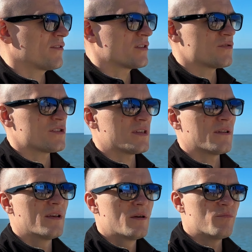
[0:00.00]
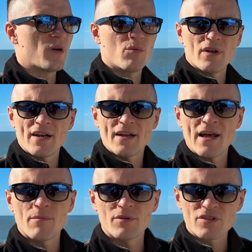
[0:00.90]
countries, and people let it
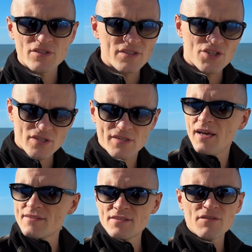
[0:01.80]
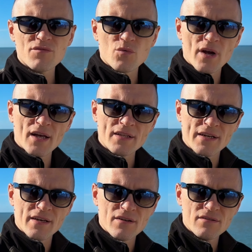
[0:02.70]
happen because it's a different reality
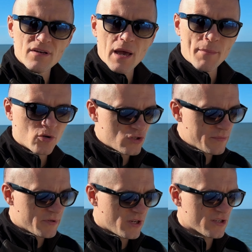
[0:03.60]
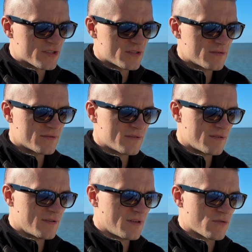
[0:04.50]
here. And mostly because
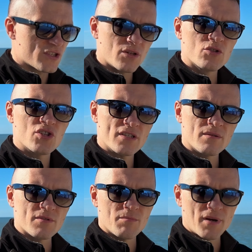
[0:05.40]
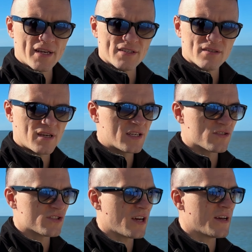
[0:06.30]
there are still systems in place in
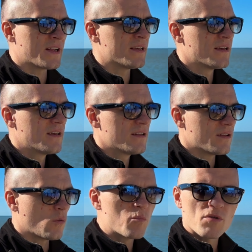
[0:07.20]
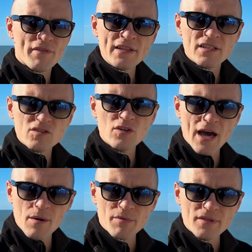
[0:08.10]
society that will prevent this to
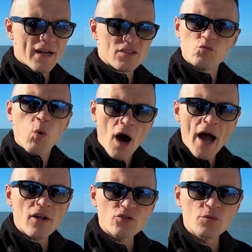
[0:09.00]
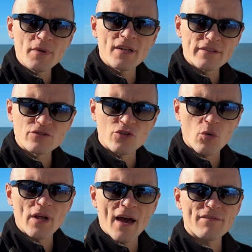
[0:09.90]
happen. And it's wild to me that you
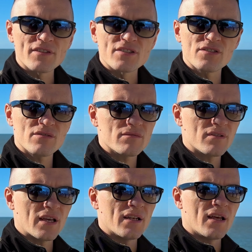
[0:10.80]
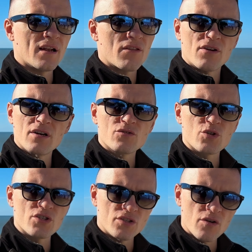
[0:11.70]
don't have this in other
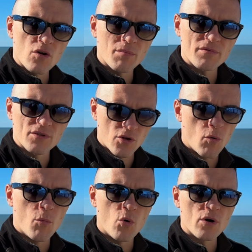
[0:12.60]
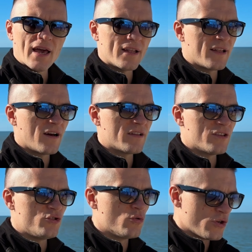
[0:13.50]
countries in Europe no more. And
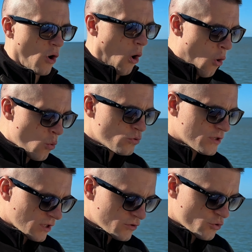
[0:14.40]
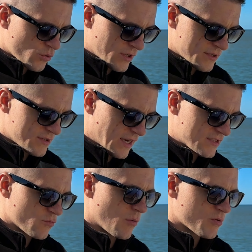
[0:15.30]
that you in your own countries, as
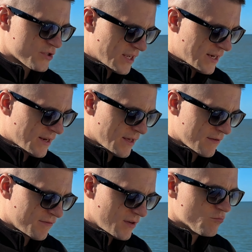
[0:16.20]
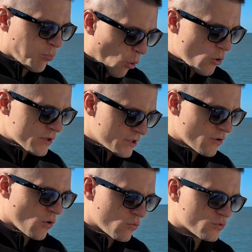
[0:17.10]
a representative, born in
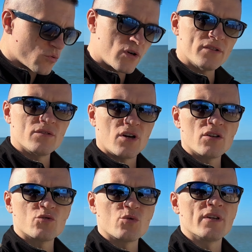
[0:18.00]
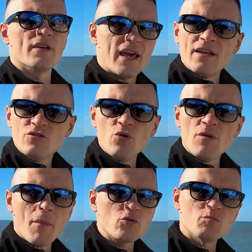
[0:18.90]
your own country, can't do
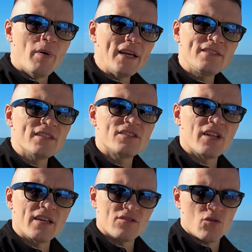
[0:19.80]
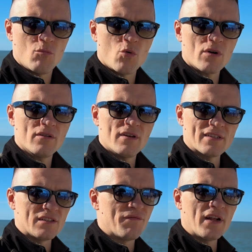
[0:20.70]
the most basic things no more.
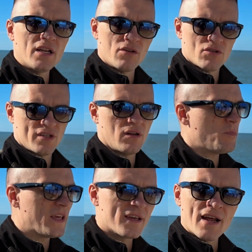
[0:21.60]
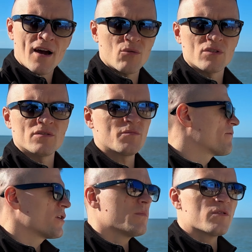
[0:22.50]
As defending yourself, speaking out, and
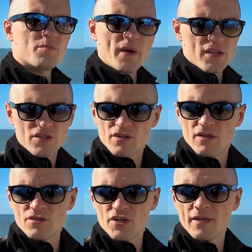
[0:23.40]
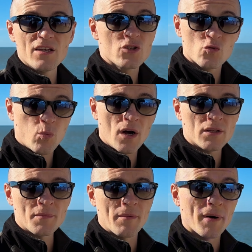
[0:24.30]
freedom of speech and shit. It's just wild
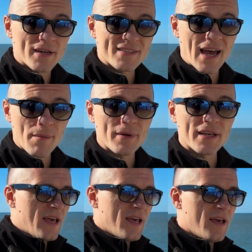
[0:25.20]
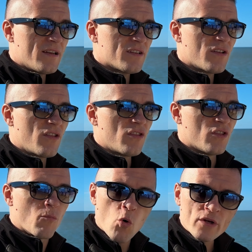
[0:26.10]
to me, but it's happening. And
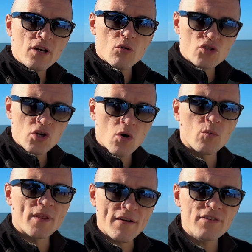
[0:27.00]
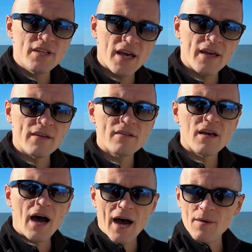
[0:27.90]
the more it goes on with every day,
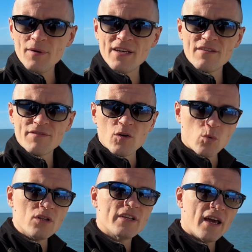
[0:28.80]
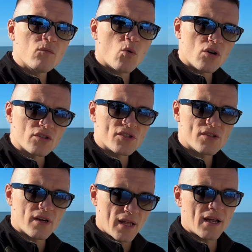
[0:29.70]
I believe it will get
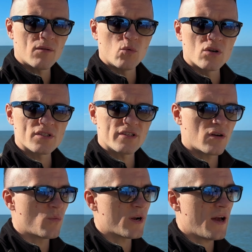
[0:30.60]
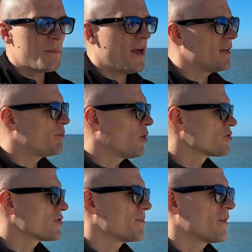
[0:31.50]
worse, a lot worse. You know, when I made
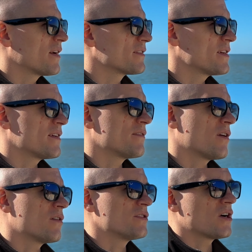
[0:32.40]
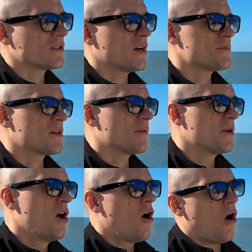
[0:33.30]
posts something like that, you know, Dark Times account,
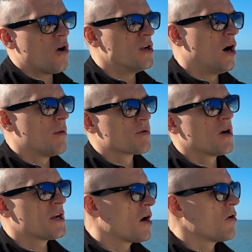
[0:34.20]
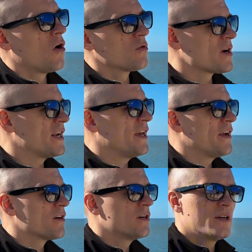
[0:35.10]
oh no, bro, they're already
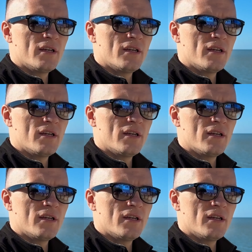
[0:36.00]
here.